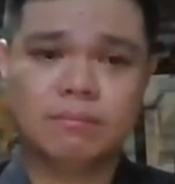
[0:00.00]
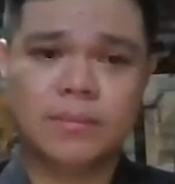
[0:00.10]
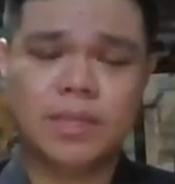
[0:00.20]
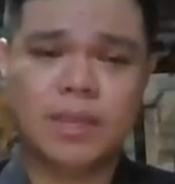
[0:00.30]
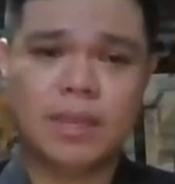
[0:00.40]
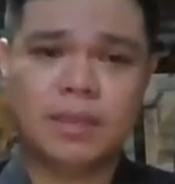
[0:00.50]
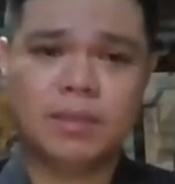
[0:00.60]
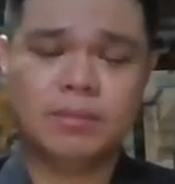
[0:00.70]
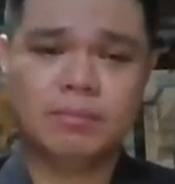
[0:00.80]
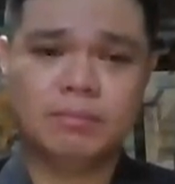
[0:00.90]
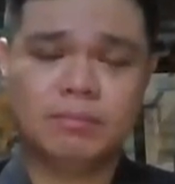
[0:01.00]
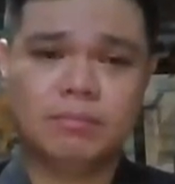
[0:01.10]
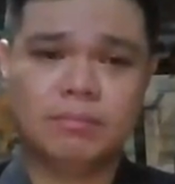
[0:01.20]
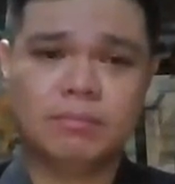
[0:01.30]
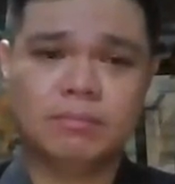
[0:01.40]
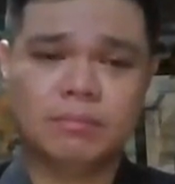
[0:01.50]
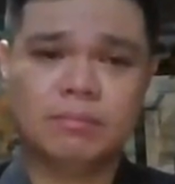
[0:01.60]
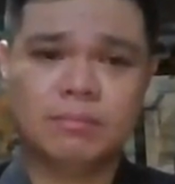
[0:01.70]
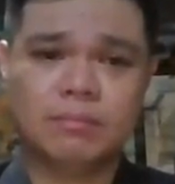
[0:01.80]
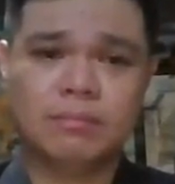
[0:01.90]

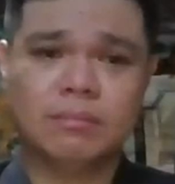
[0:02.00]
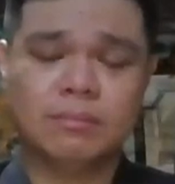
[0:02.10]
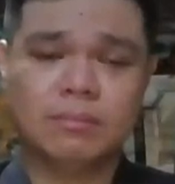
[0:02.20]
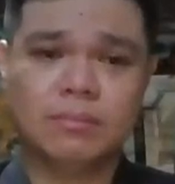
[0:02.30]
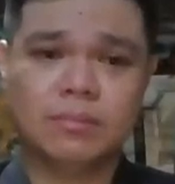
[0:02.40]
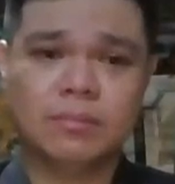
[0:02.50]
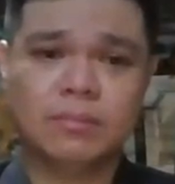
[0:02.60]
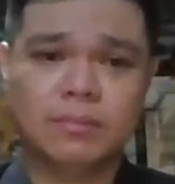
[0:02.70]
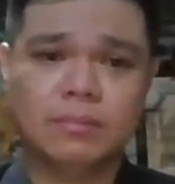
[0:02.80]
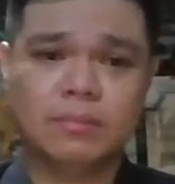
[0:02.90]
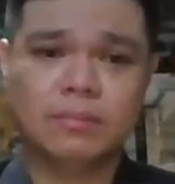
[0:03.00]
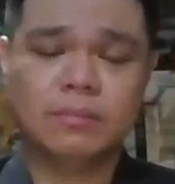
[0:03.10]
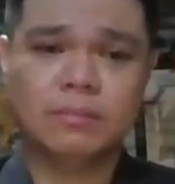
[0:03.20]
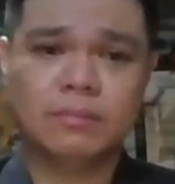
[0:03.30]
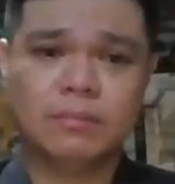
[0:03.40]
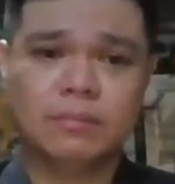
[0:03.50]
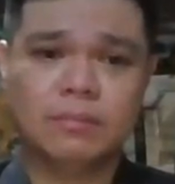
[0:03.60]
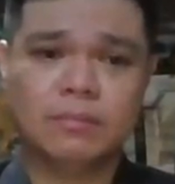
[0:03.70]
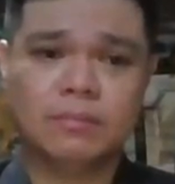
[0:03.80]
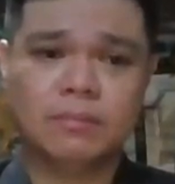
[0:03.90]

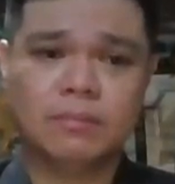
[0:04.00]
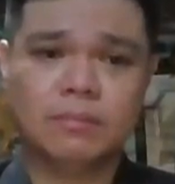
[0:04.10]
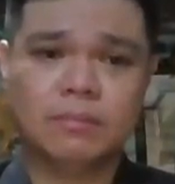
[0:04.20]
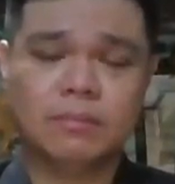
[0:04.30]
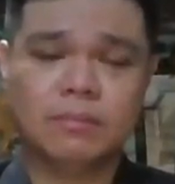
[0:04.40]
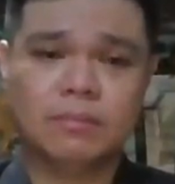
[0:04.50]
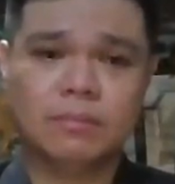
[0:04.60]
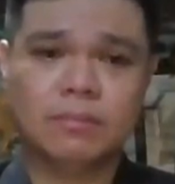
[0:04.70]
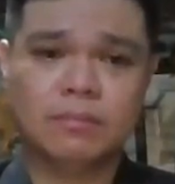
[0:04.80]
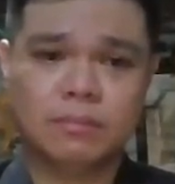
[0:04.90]
[no speech]